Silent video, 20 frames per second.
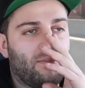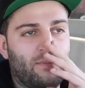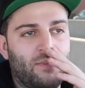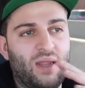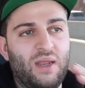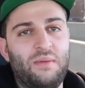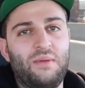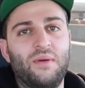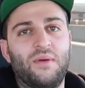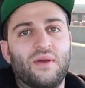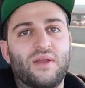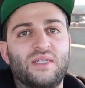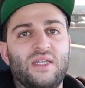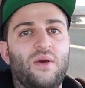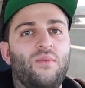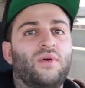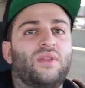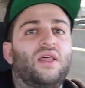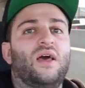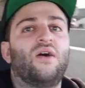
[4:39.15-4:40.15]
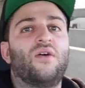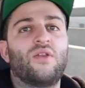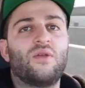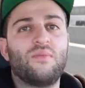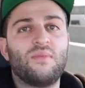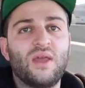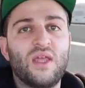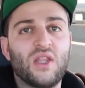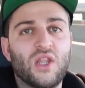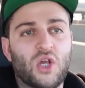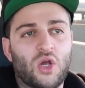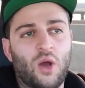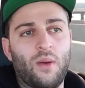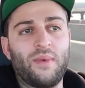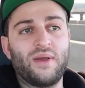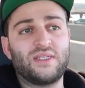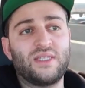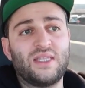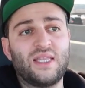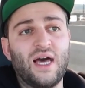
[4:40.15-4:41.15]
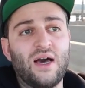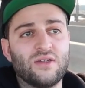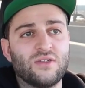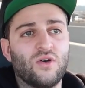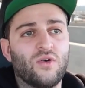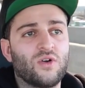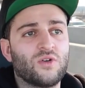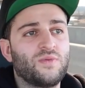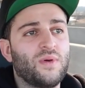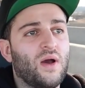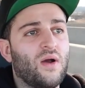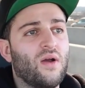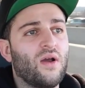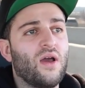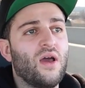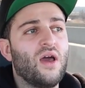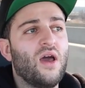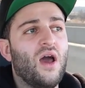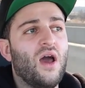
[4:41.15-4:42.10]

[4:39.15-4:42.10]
Many people can say, what the hell do you mean? The car makes 1,000 horsepower.